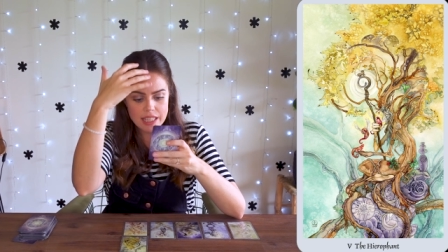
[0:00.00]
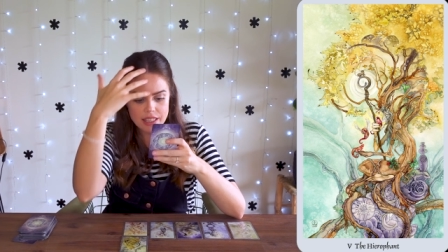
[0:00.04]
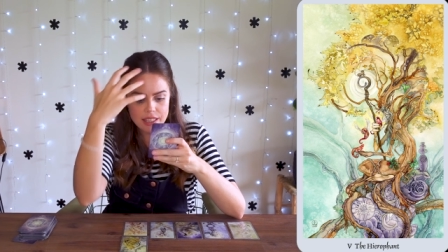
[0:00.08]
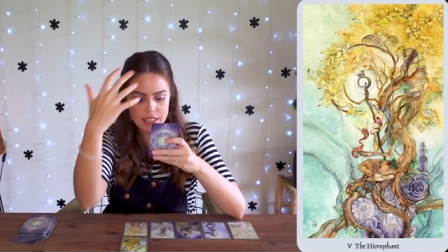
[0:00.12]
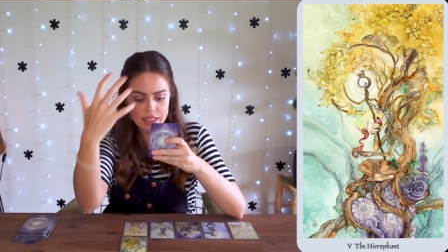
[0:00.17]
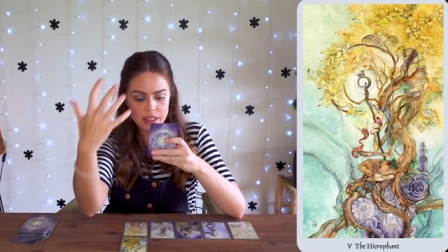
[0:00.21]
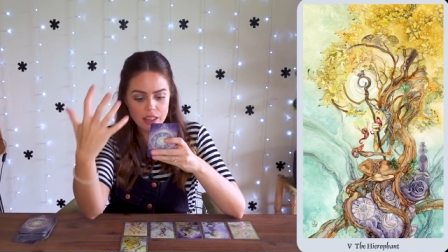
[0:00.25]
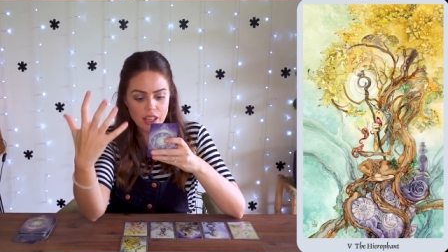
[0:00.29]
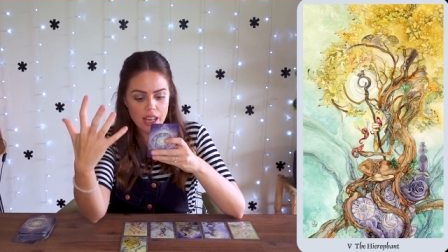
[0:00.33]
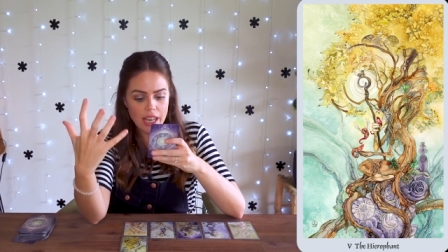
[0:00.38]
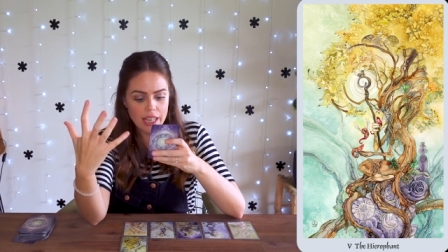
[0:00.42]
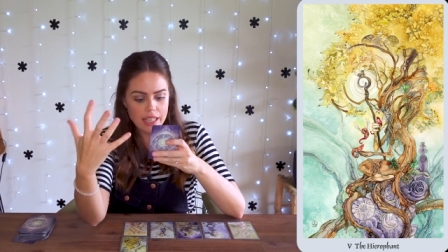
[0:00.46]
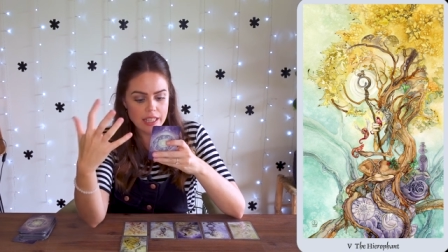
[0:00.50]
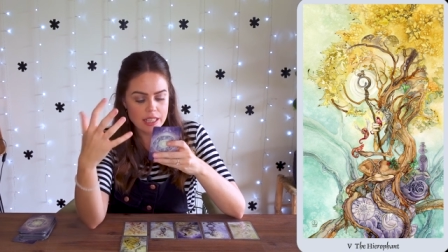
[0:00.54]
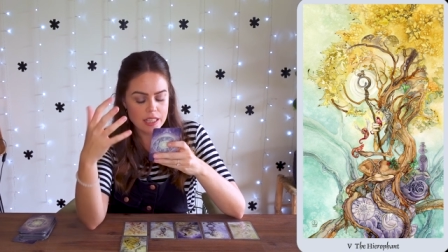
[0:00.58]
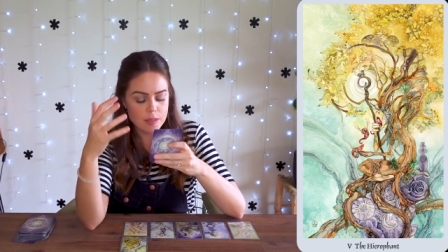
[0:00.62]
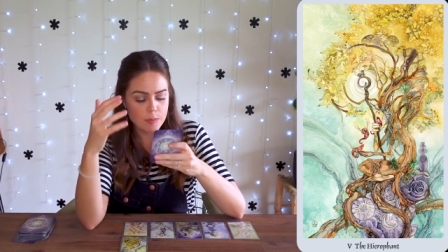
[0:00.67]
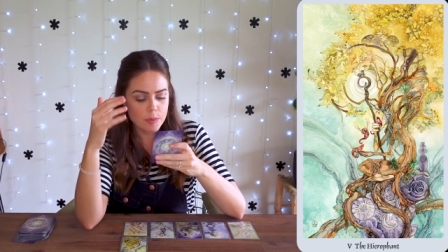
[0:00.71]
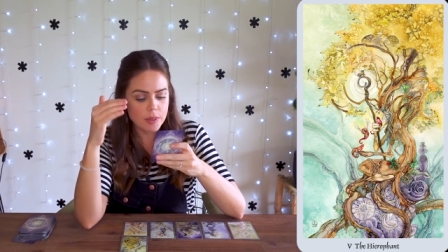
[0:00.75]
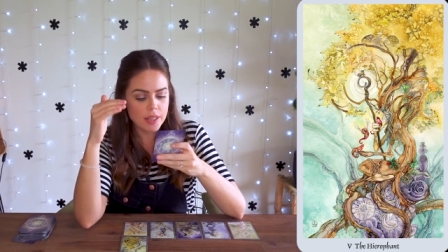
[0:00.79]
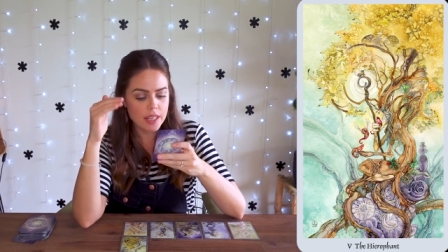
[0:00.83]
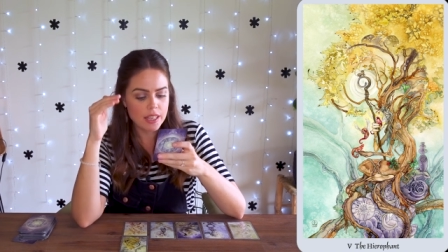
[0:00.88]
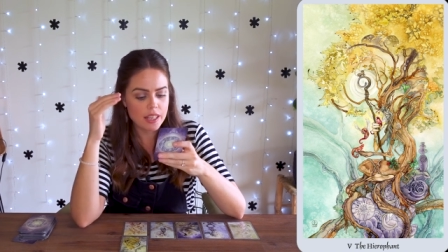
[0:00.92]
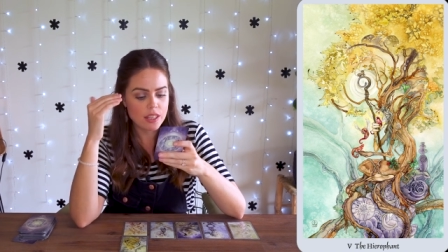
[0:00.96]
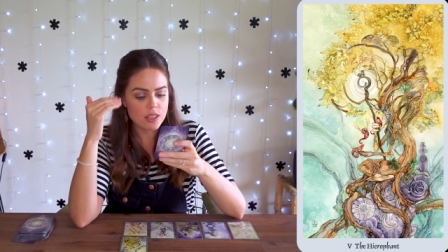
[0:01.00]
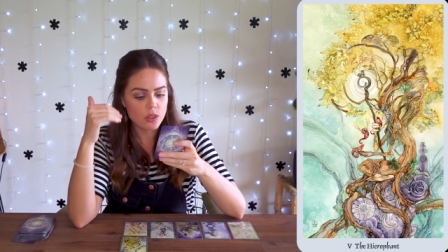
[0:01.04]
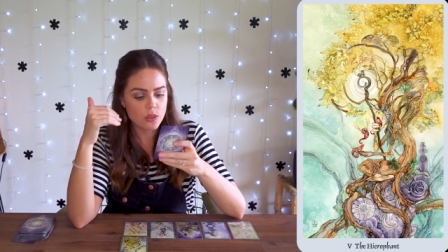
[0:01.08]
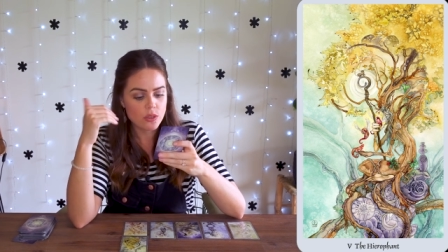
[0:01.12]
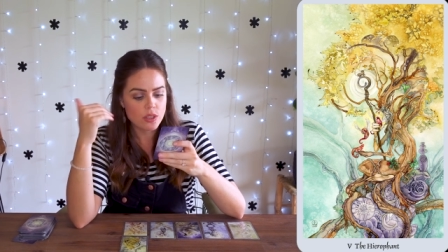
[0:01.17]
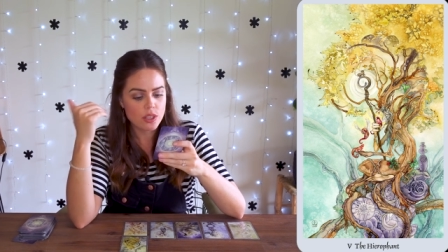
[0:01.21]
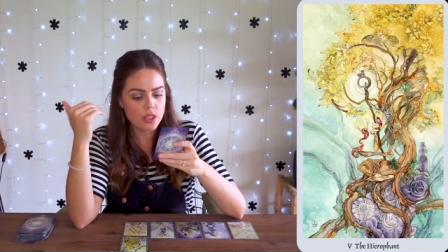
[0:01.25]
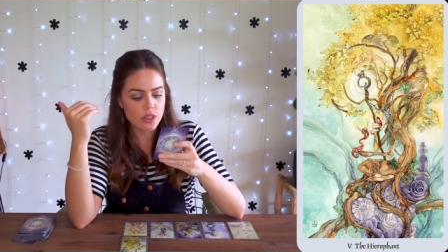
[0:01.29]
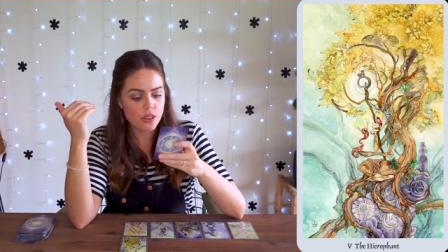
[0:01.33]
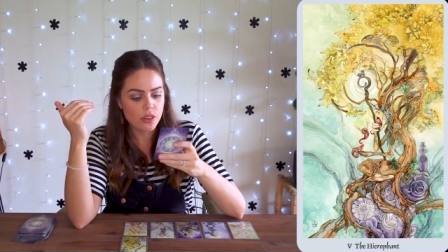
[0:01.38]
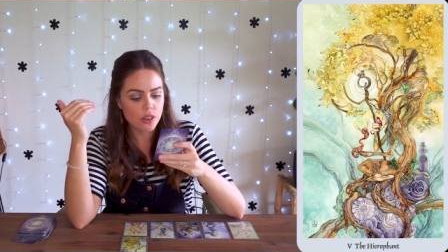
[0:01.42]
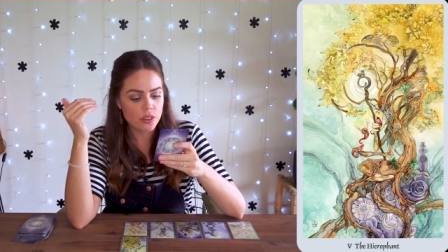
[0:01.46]
the lightness, but then he's
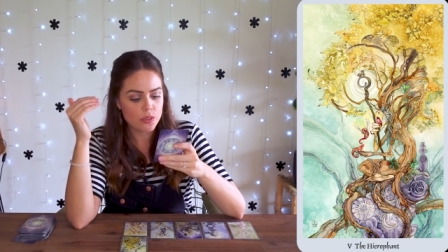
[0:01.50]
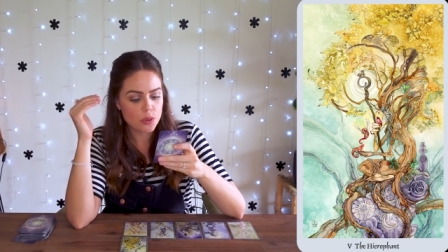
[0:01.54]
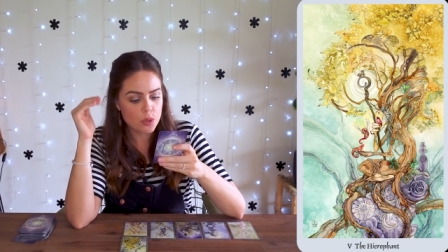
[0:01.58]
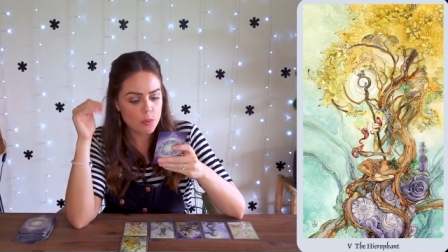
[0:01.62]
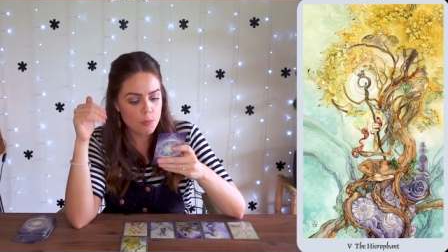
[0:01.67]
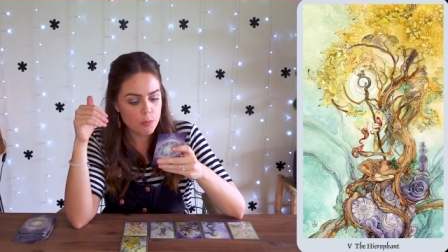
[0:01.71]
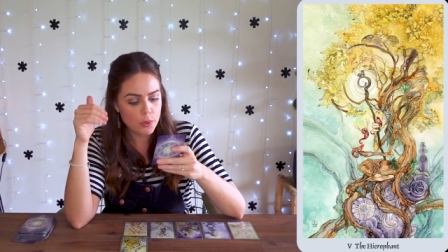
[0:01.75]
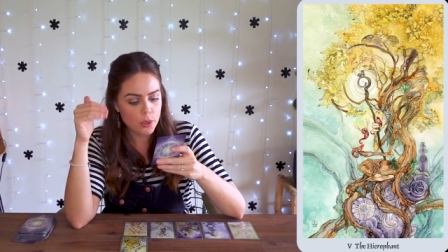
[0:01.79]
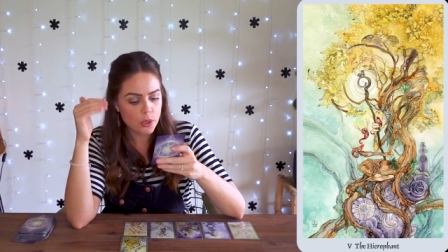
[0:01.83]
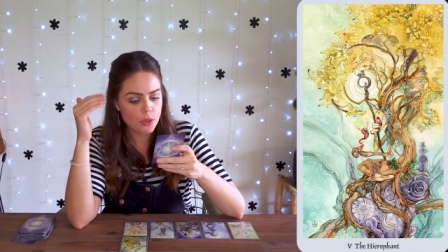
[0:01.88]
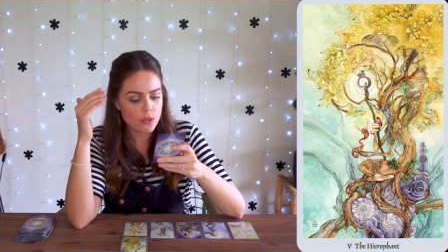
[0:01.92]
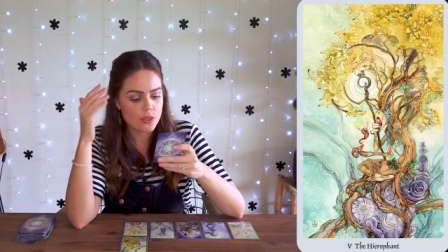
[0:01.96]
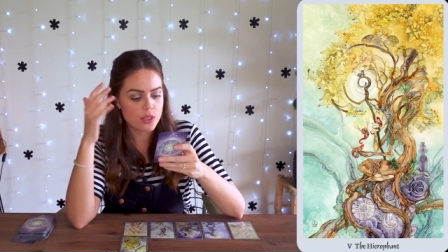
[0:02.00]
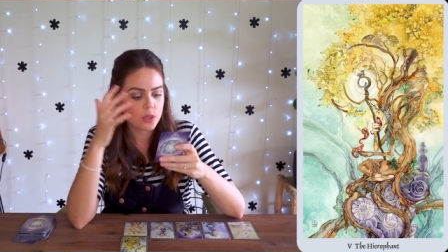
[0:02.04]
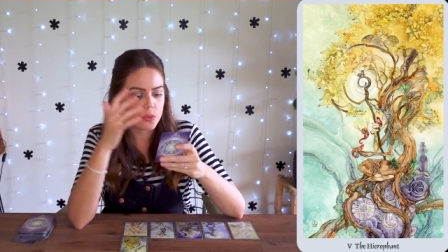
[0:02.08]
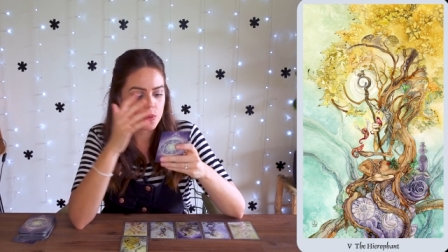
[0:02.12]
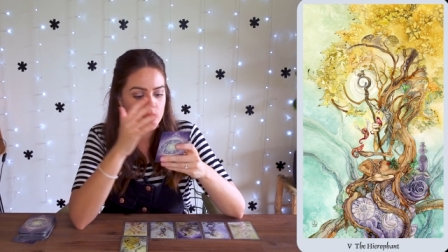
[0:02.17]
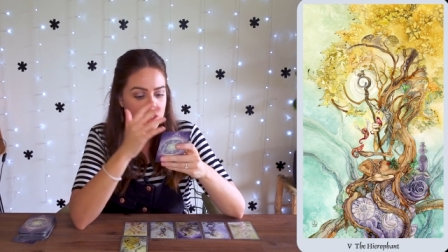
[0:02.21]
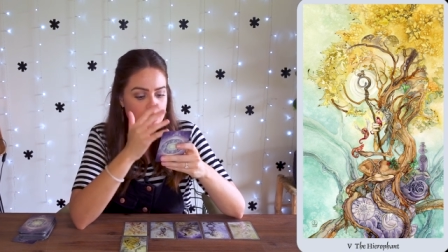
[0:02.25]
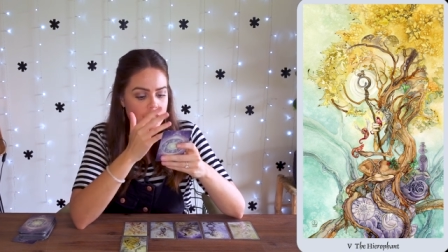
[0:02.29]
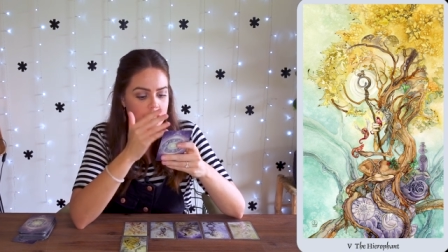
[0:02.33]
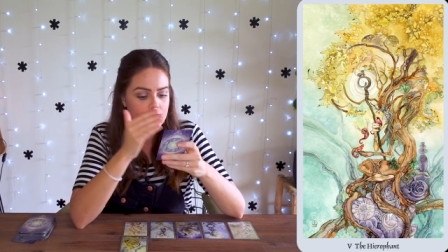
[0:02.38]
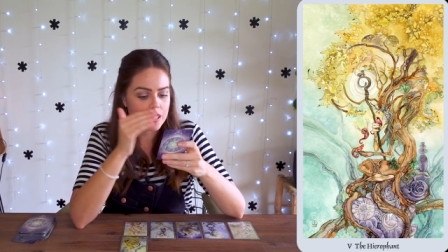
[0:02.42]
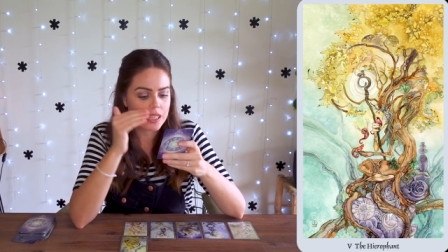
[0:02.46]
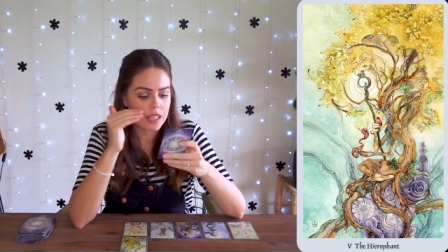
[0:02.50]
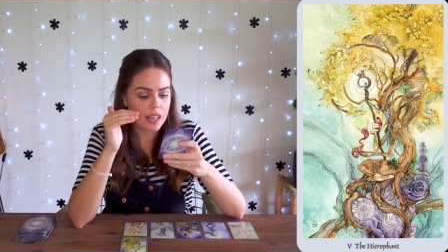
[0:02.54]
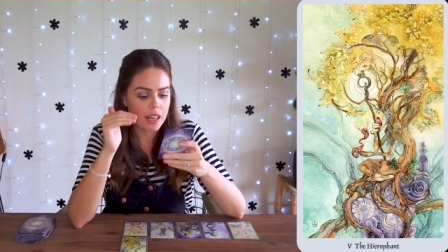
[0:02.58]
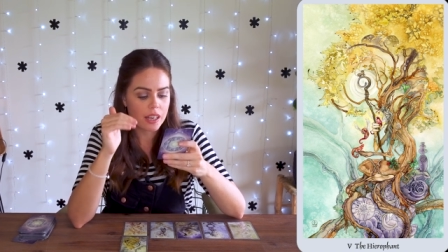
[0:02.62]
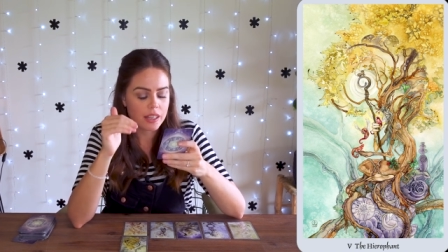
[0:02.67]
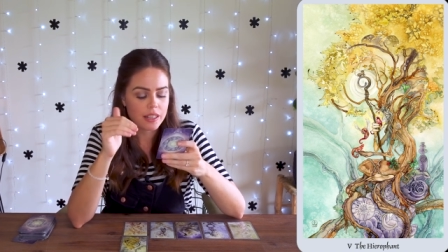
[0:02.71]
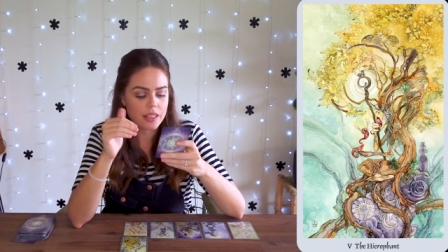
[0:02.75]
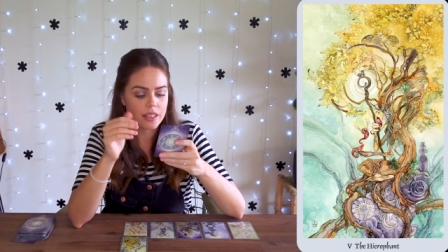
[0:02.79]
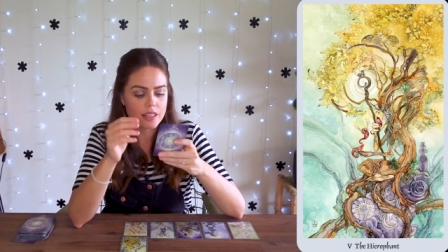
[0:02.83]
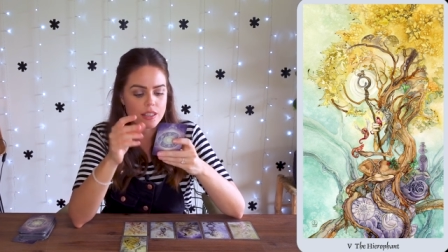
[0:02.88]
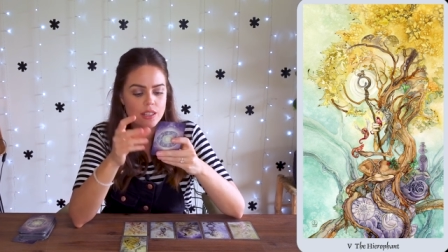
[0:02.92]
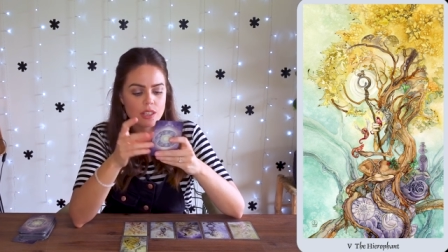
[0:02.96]
also got the moon, so it's the
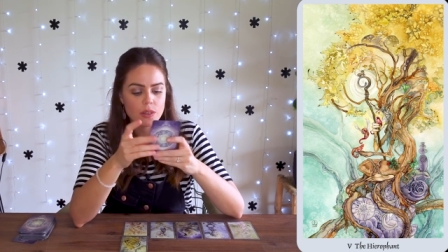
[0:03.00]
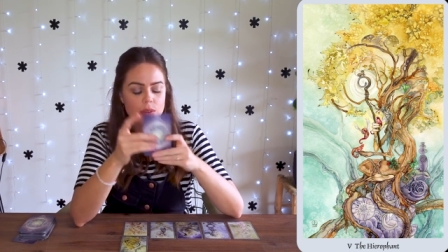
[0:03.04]
darkness.